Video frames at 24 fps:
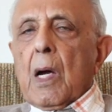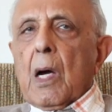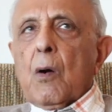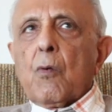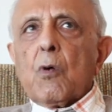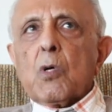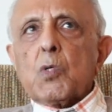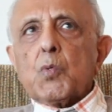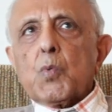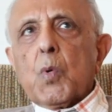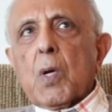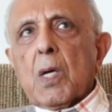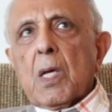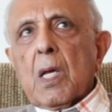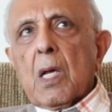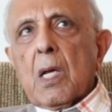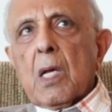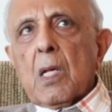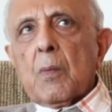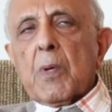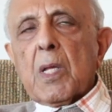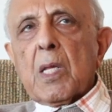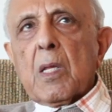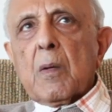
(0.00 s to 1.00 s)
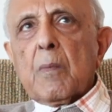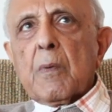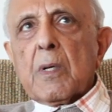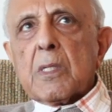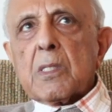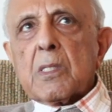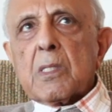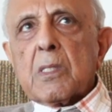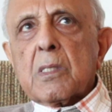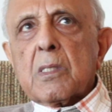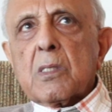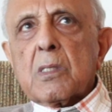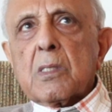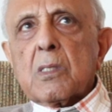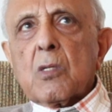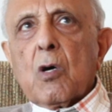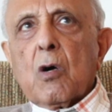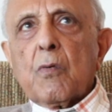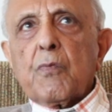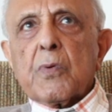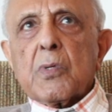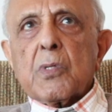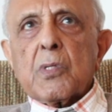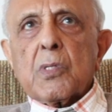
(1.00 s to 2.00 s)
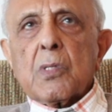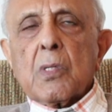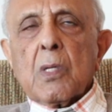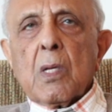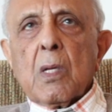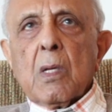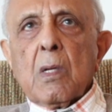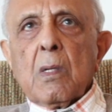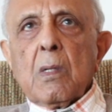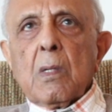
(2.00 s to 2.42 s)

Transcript: I was working in Madiba's office,